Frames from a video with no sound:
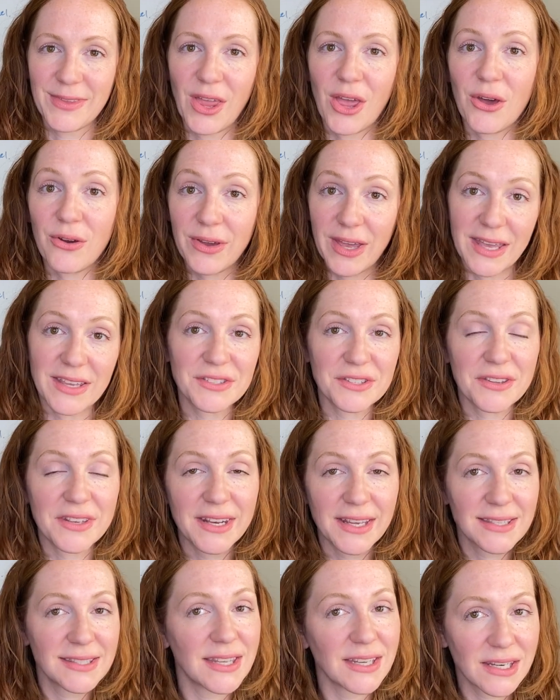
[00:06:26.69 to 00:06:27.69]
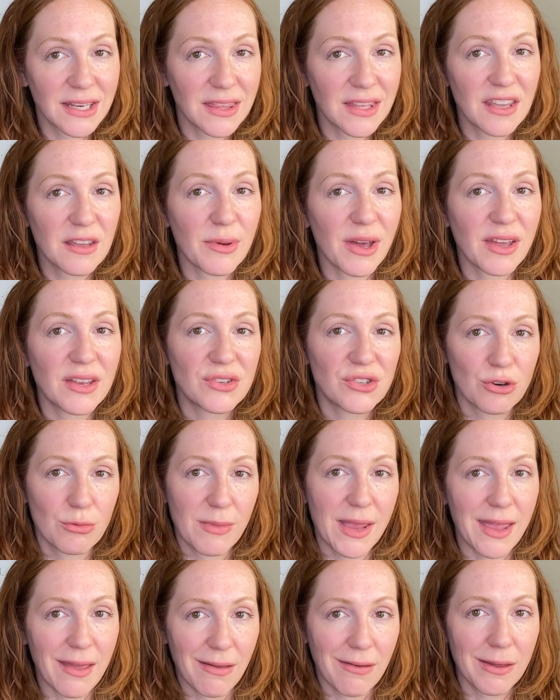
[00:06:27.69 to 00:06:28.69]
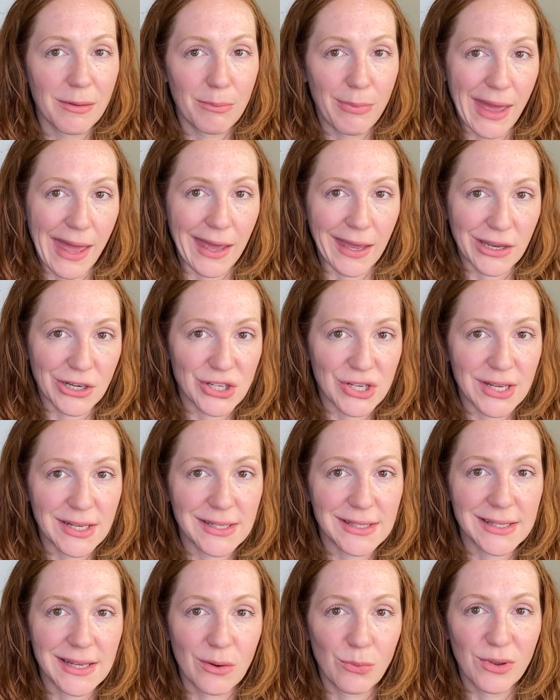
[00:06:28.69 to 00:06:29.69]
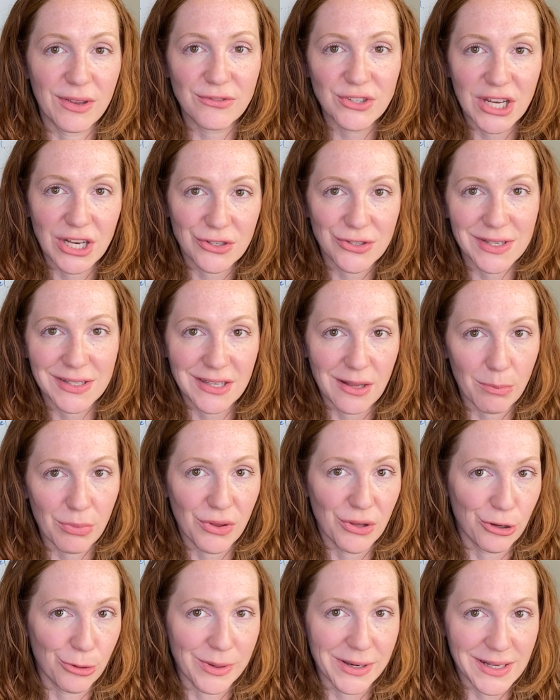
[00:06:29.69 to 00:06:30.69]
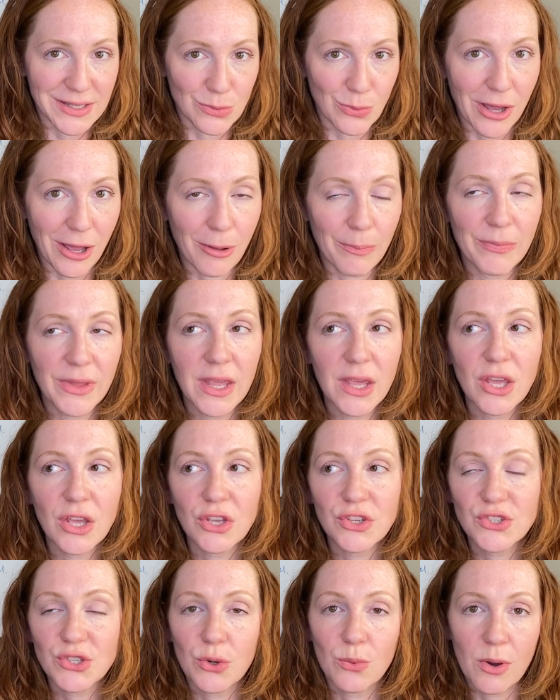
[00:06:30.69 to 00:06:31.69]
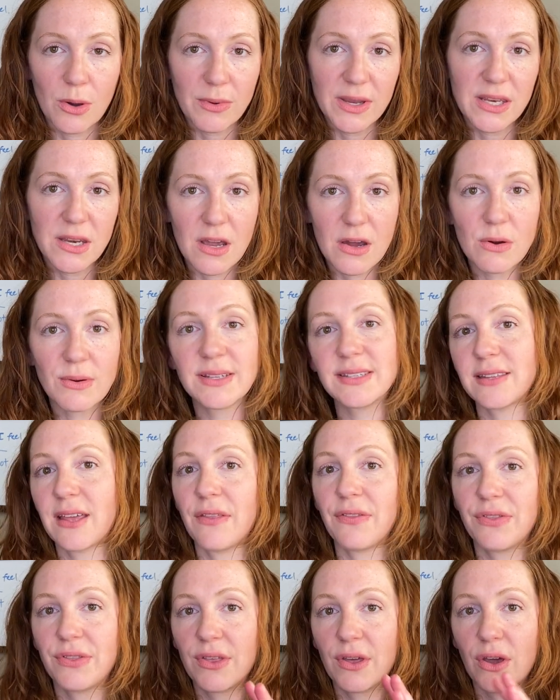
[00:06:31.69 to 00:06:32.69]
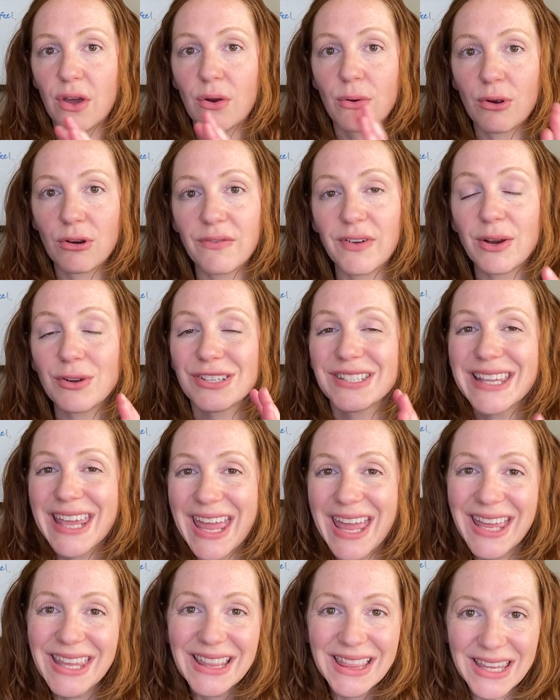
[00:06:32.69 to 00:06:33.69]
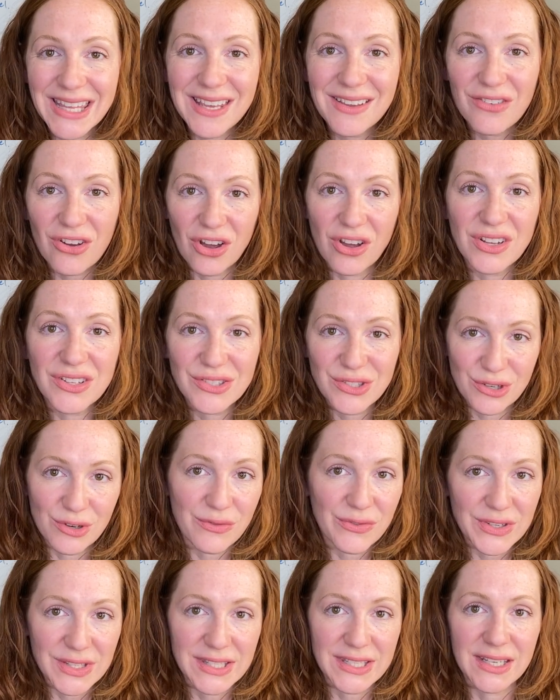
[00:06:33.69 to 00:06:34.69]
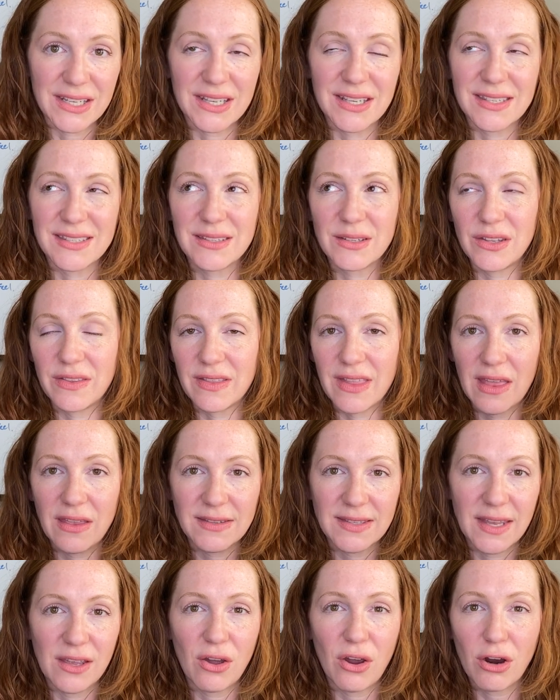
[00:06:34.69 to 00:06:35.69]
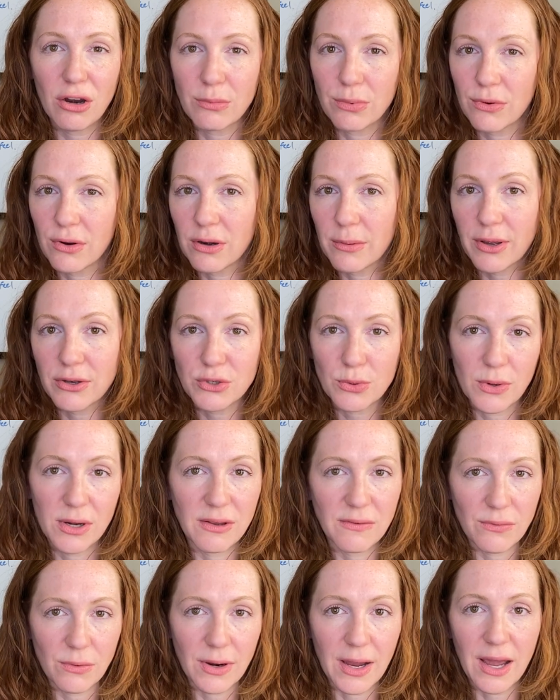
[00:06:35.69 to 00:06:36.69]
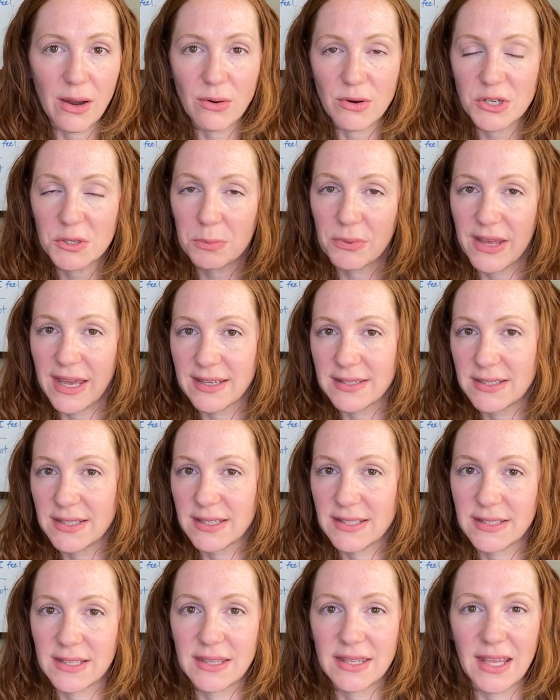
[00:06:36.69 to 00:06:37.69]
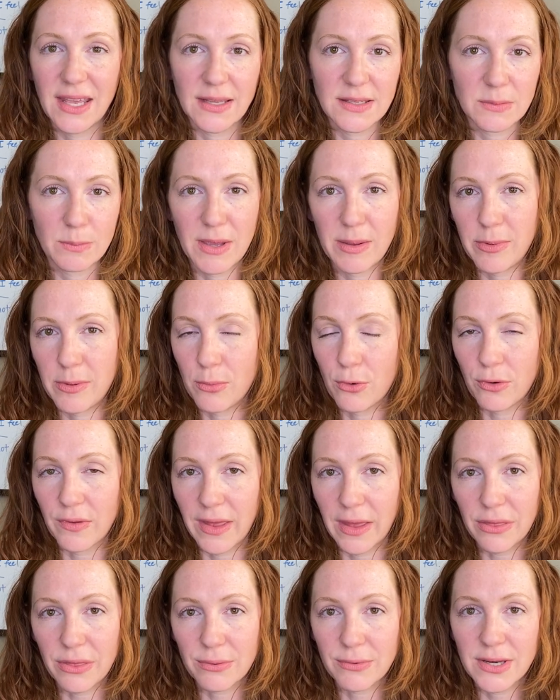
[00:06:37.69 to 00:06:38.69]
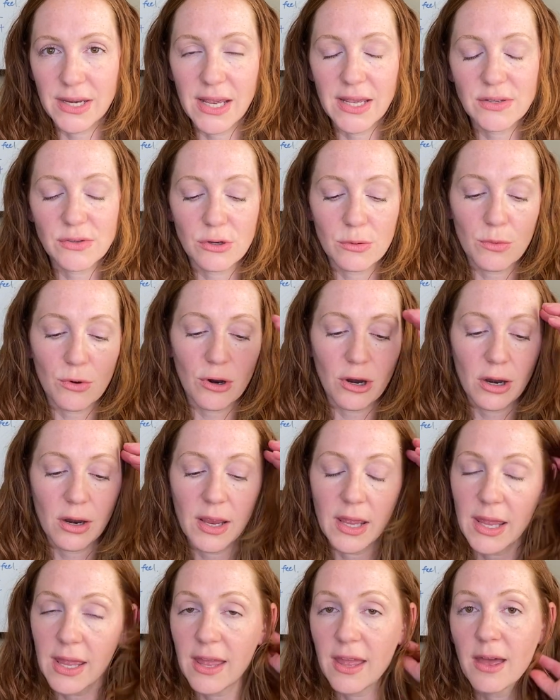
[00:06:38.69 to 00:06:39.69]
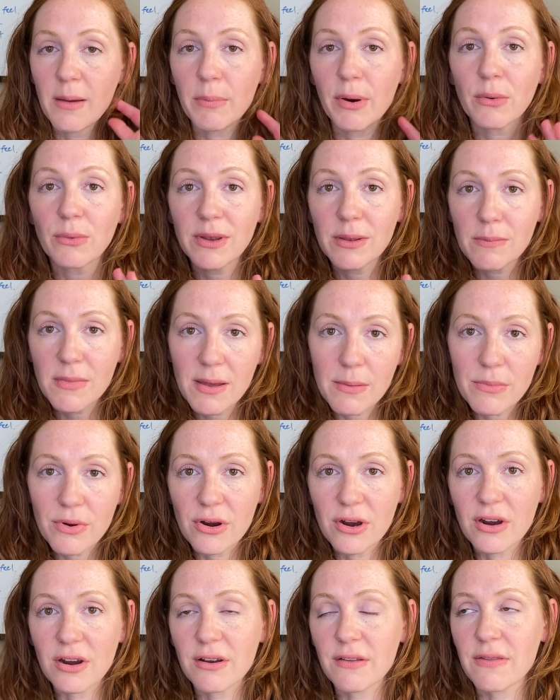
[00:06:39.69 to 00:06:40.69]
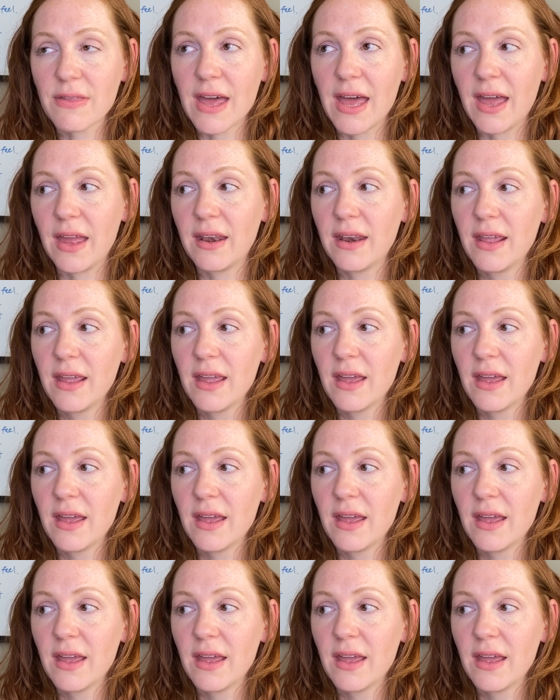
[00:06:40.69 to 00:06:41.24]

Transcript: Okay, so the next thing to think about is your mail and packages, and we've changed this up a little bit as well. So what we know is that the coronavirus can live on surfaces. They say cardboard about 24 hours, plastics and things maybe more like 3 days or more. But remember that